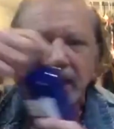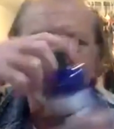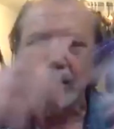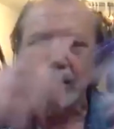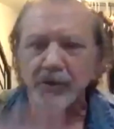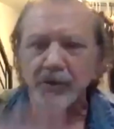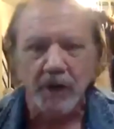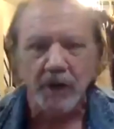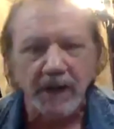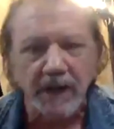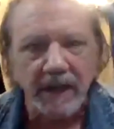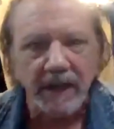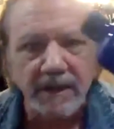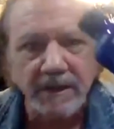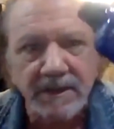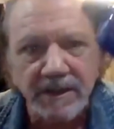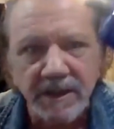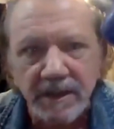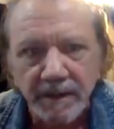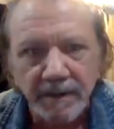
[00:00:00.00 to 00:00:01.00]

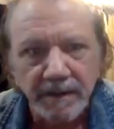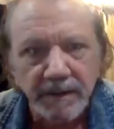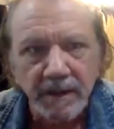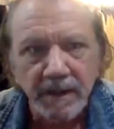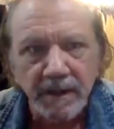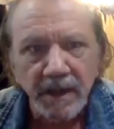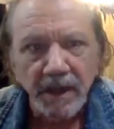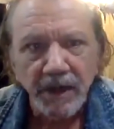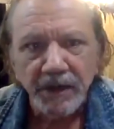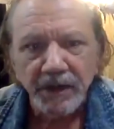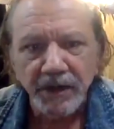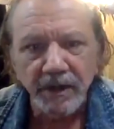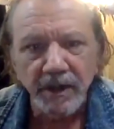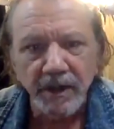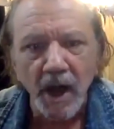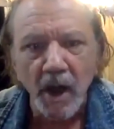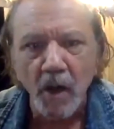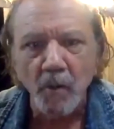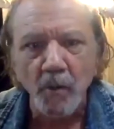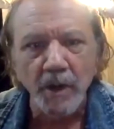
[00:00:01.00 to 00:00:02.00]
acrylics, you
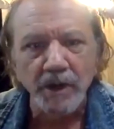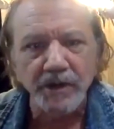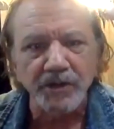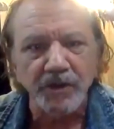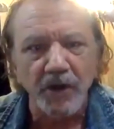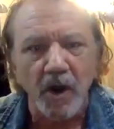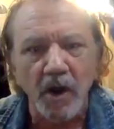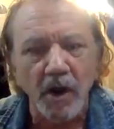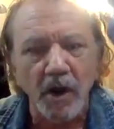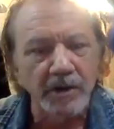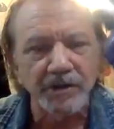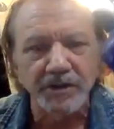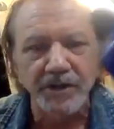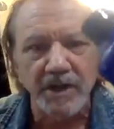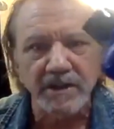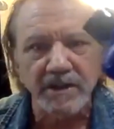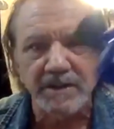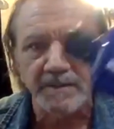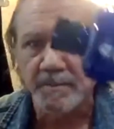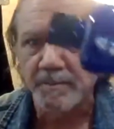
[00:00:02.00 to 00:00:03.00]
know, which are
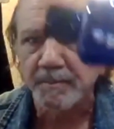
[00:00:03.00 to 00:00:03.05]
just